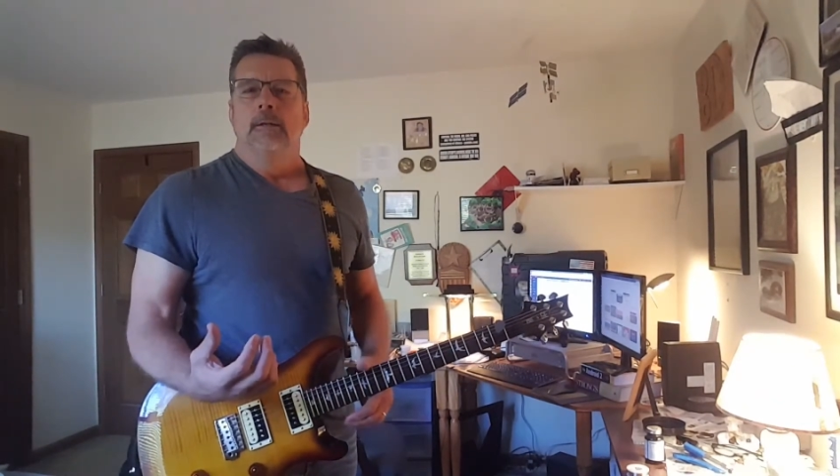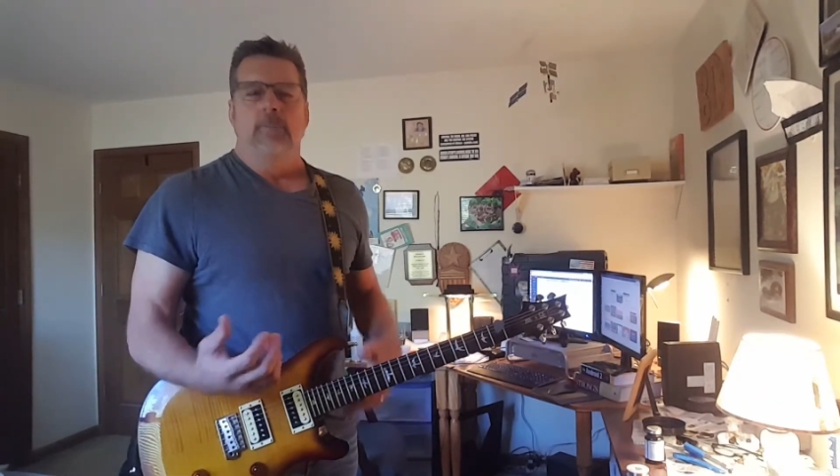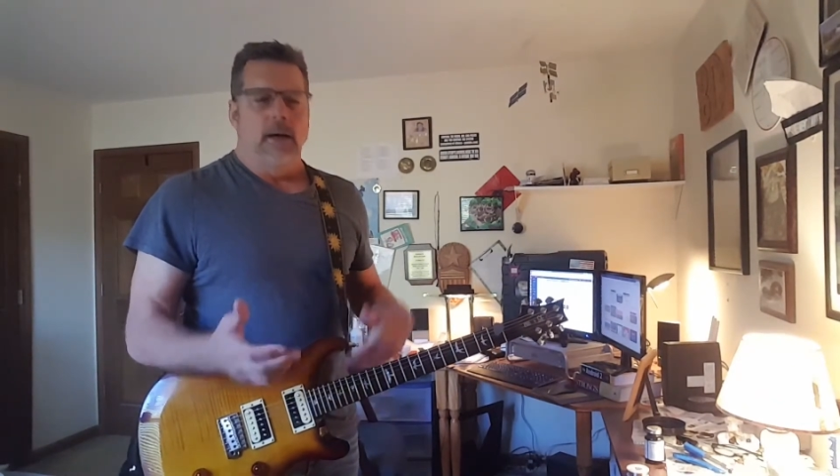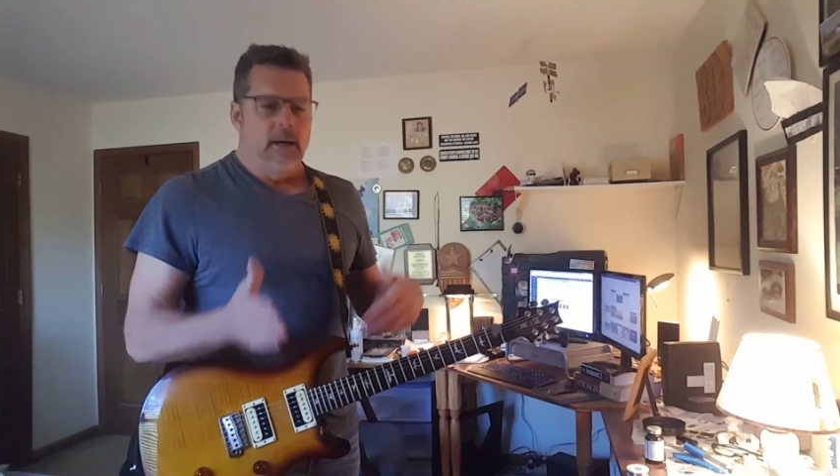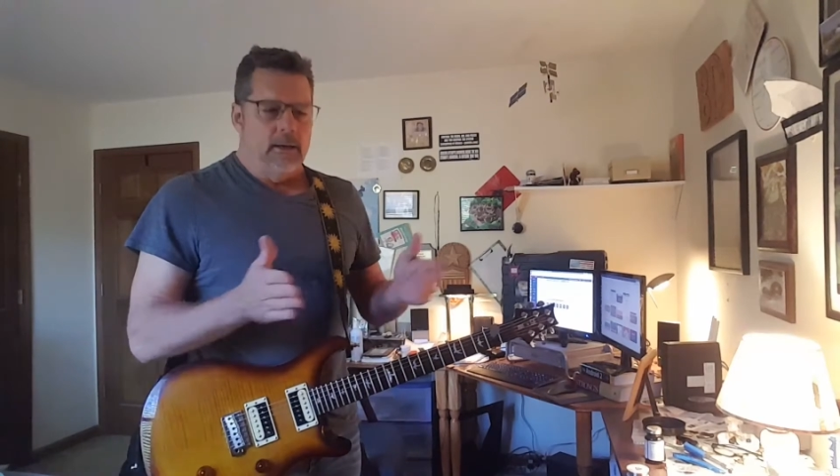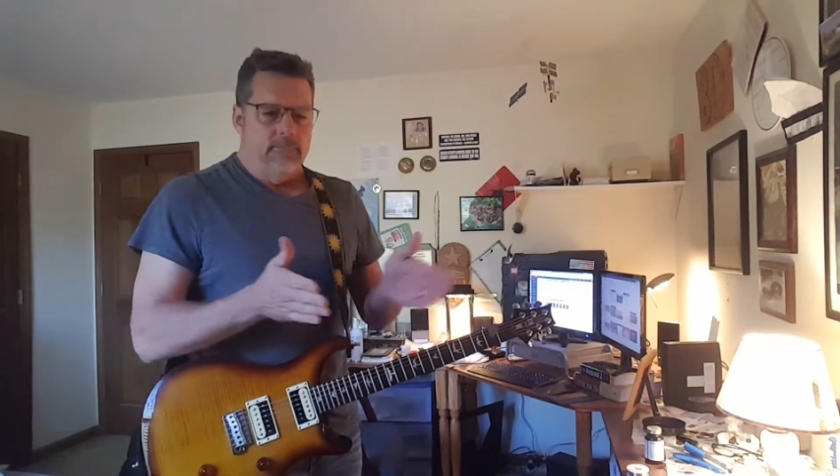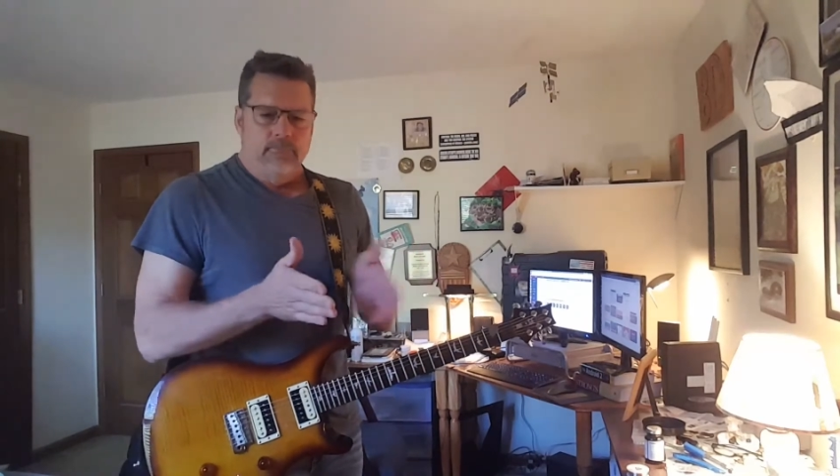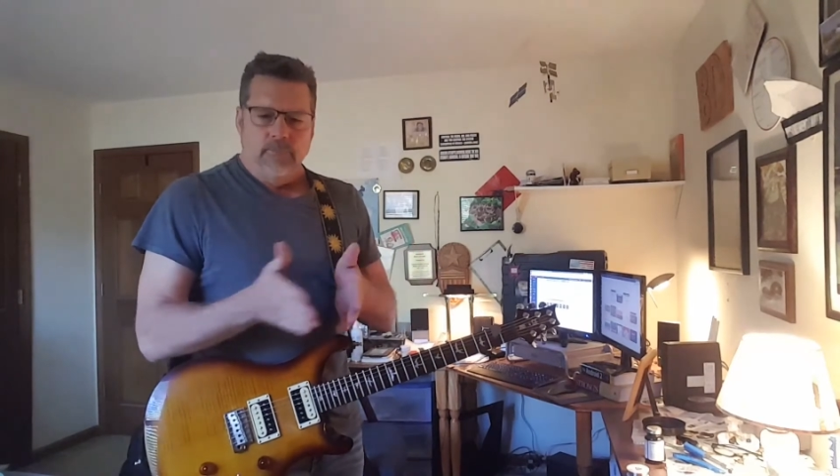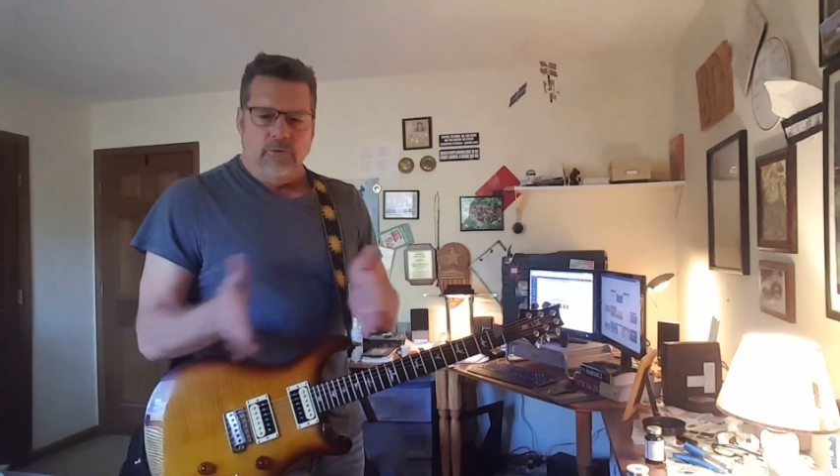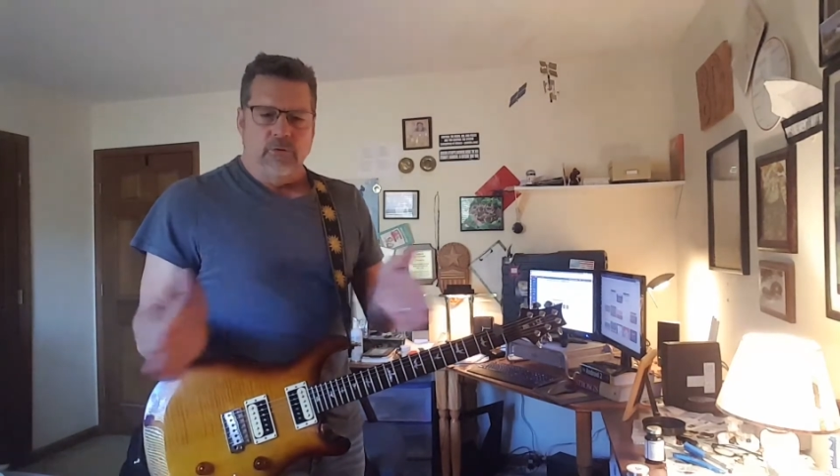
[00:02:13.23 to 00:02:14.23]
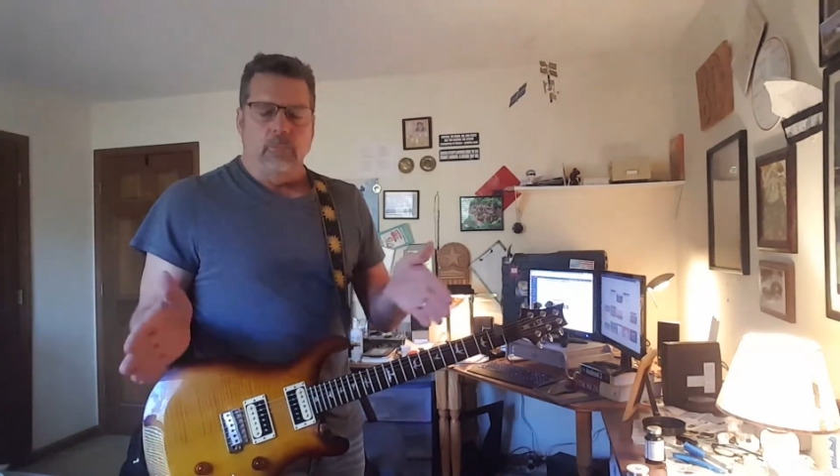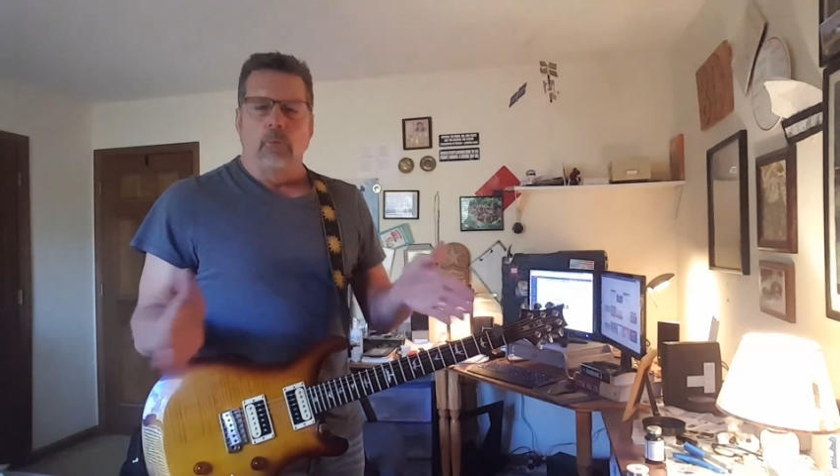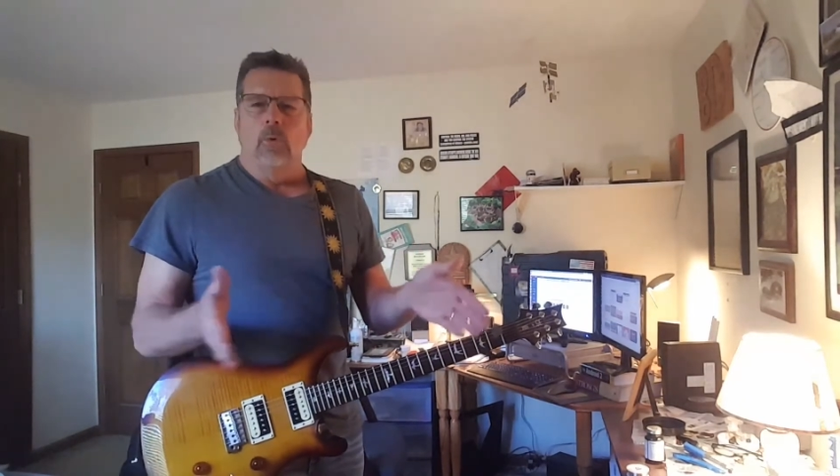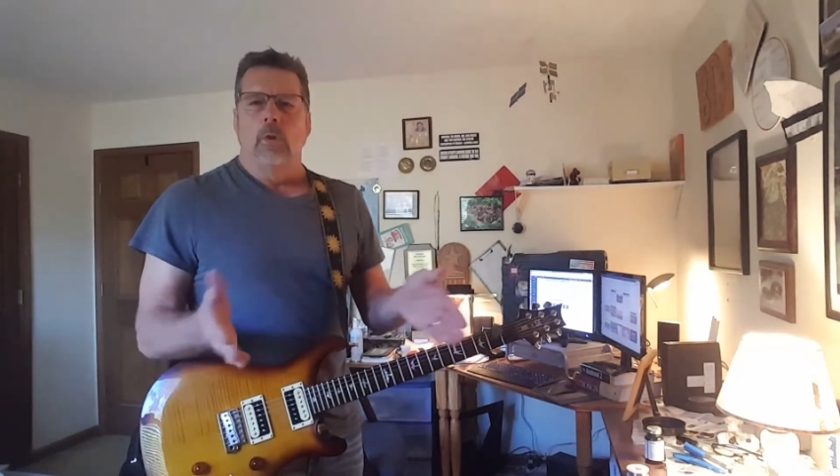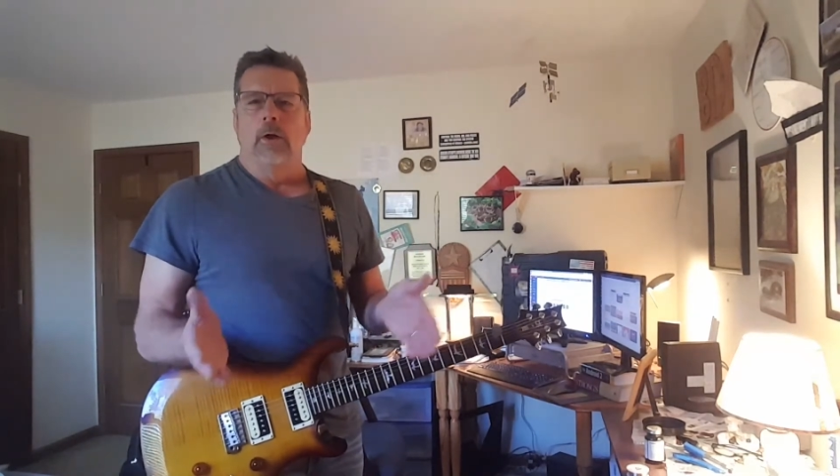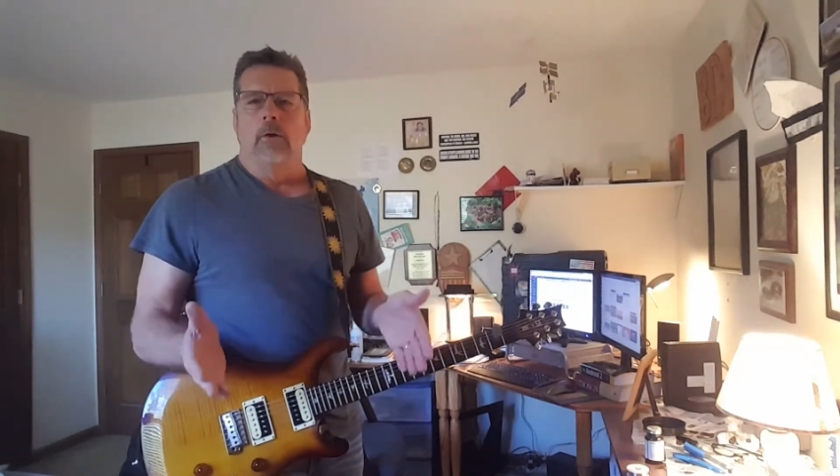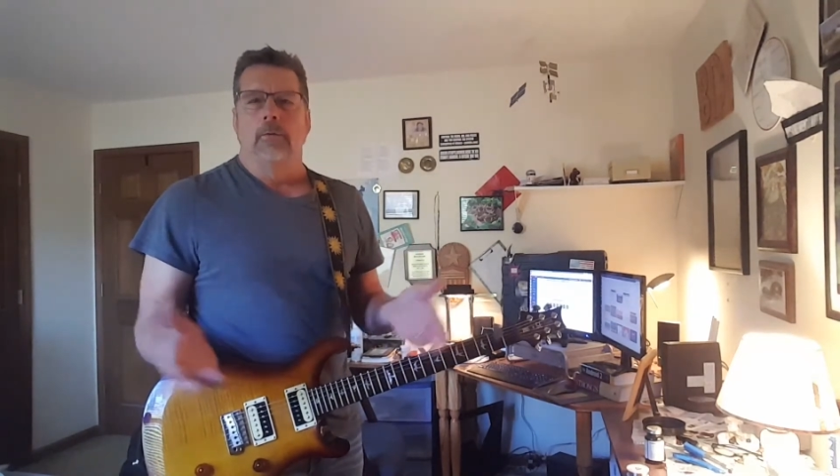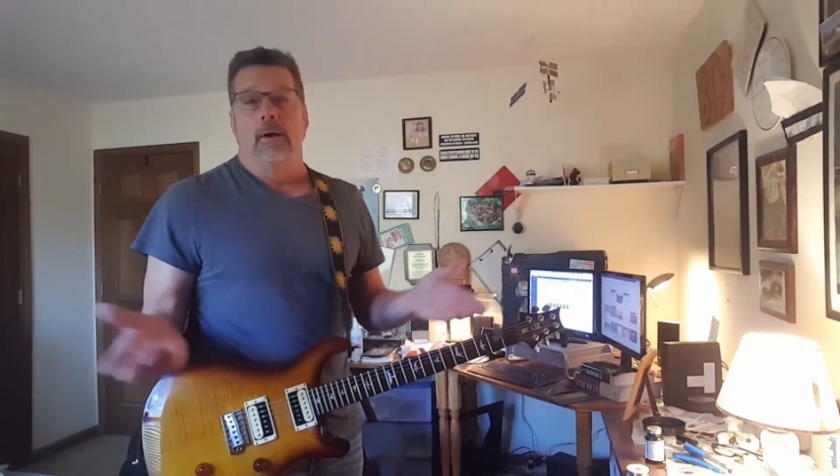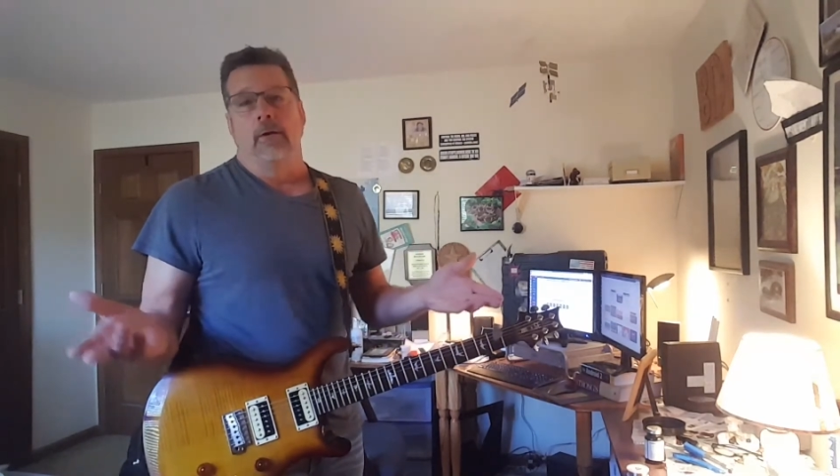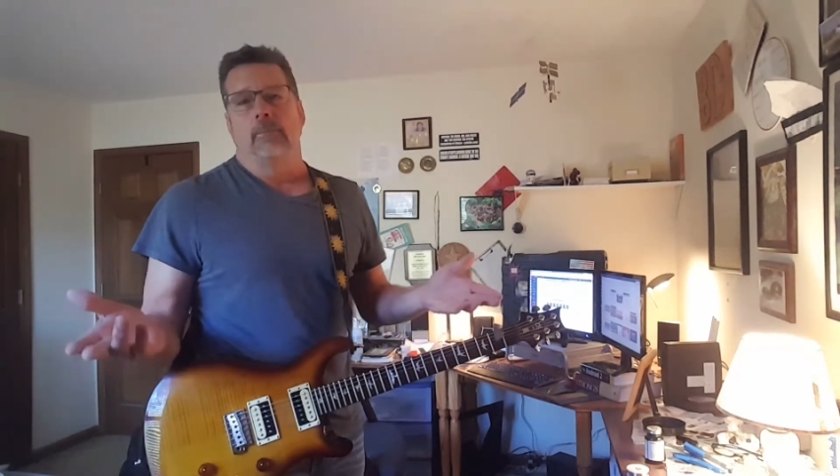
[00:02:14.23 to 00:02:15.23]
by a simple rule here
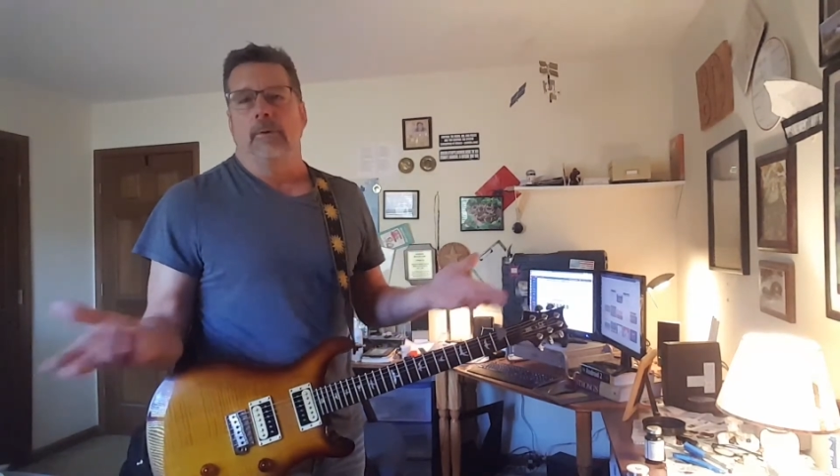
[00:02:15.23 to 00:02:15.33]
and there.